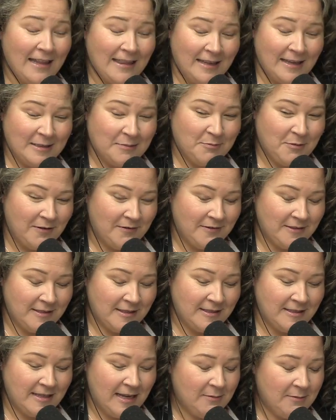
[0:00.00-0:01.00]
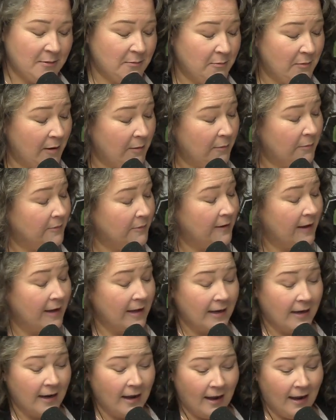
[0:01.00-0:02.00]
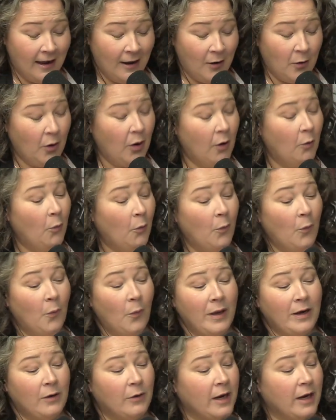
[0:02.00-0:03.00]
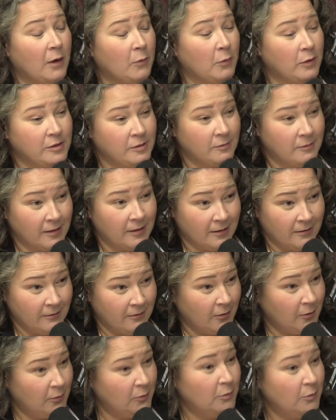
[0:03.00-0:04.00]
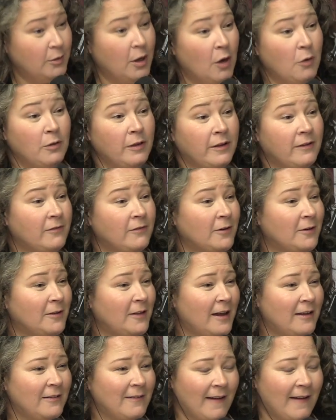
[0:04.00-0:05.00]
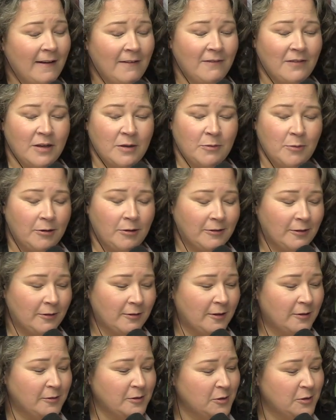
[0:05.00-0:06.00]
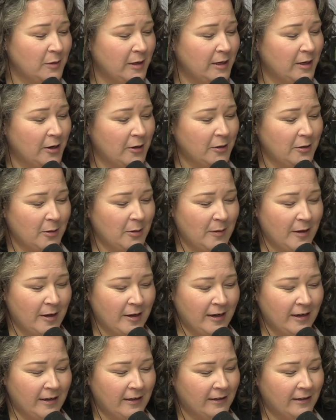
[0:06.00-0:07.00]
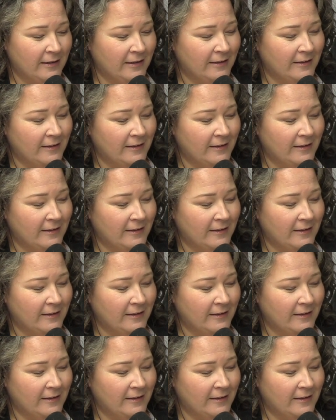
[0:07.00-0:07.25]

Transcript: I'd like to preface the statement by saying, we don't care what you do. You go live your life however you want as long as you do ain't hurt nobody.